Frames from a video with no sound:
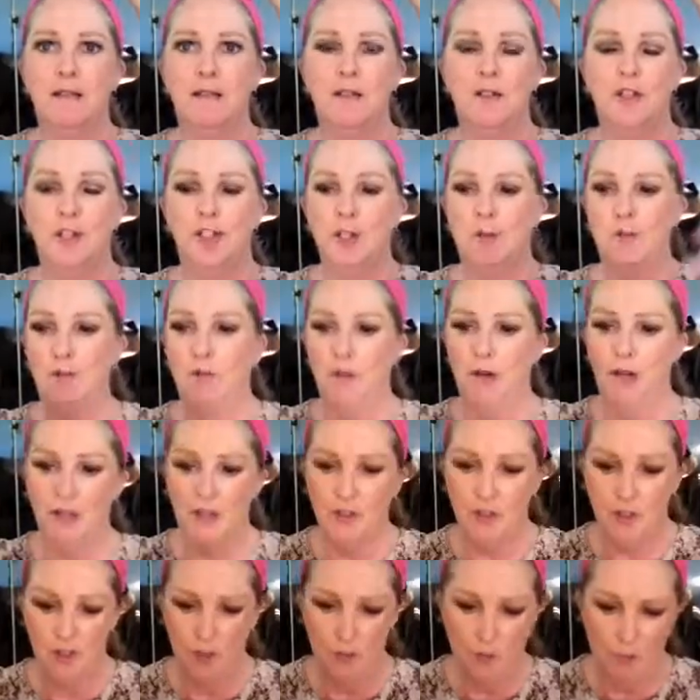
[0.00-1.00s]
shimmery
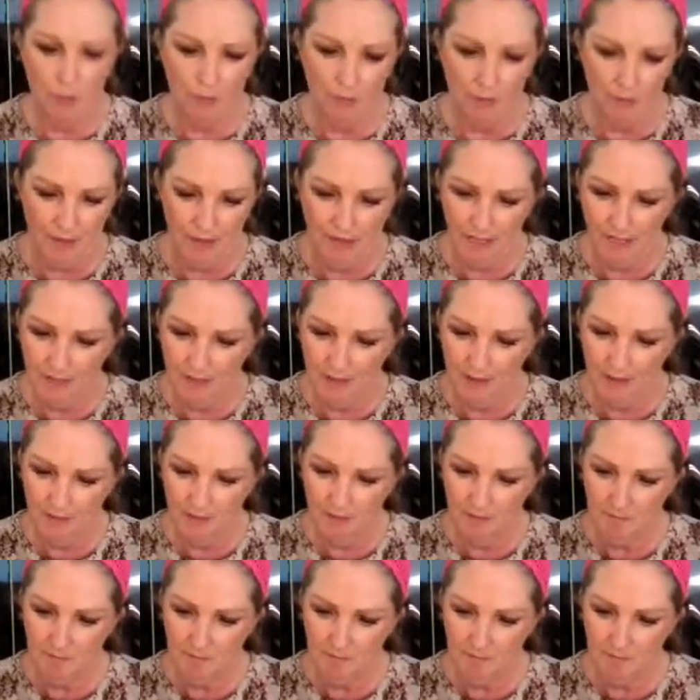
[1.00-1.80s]
as you would think.